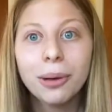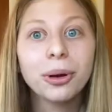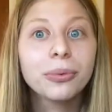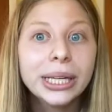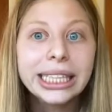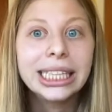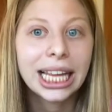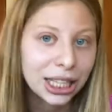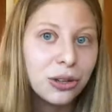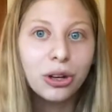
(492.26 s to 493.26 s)
But really,
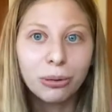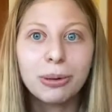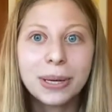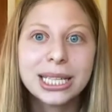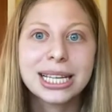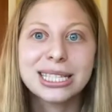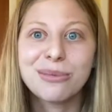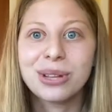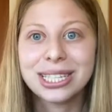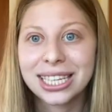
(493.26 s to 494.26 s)
like, you could be piecing
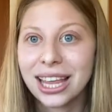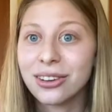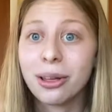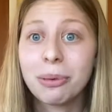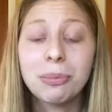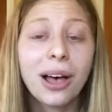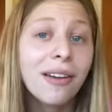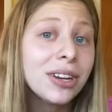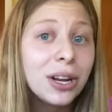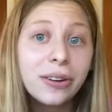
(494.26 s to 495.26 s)
something together that people
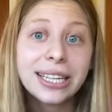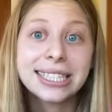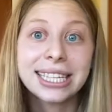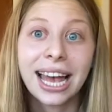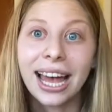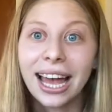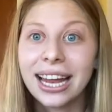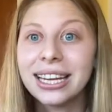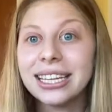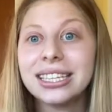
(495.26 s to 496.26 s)
haven't noticed yet.
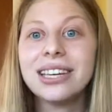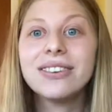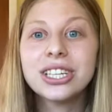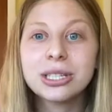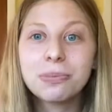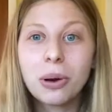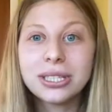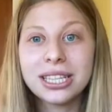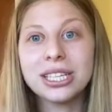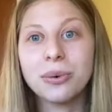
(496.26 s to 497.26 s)
And even just
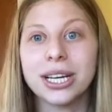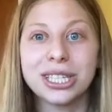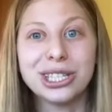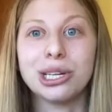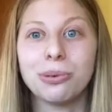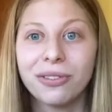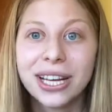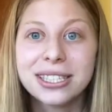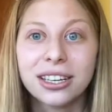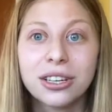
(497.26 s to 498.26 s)
posing these questions to your
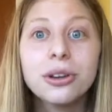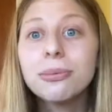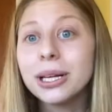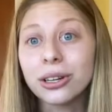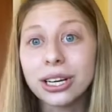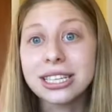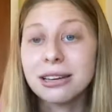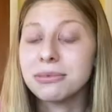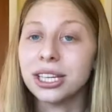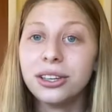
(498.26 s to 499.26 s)
professor, you could be learning
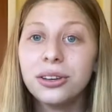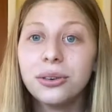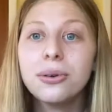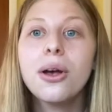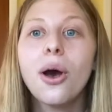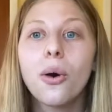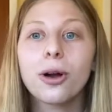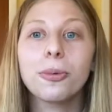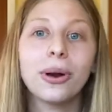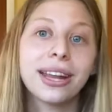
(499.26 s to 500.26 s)
something new or
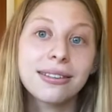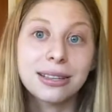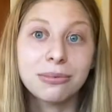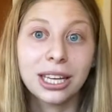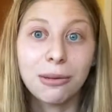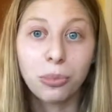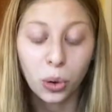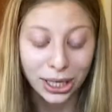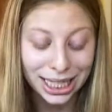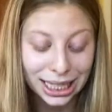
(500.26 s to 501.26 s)
pointing out something
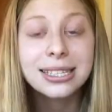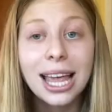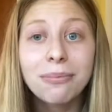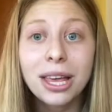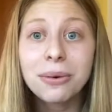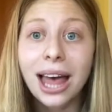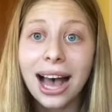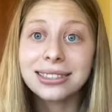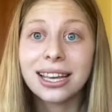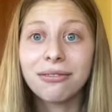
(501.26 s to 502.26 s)
important. Same thing with
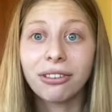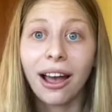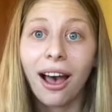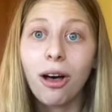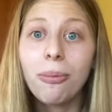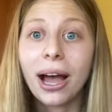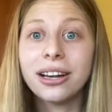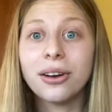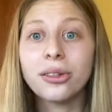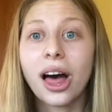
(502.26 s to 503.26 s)
asking for help. I
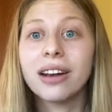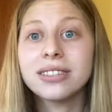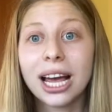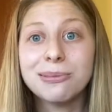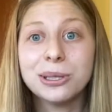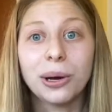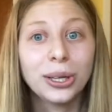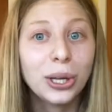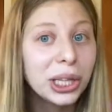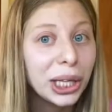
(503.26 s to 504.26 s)
know a lot of times you want to
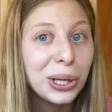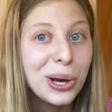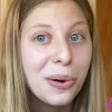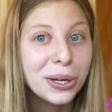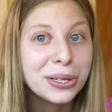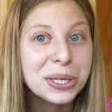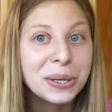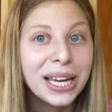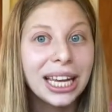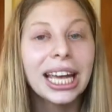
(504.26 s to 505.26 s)
look like you know what you're
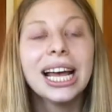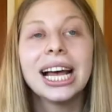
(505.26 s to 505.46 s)
doing.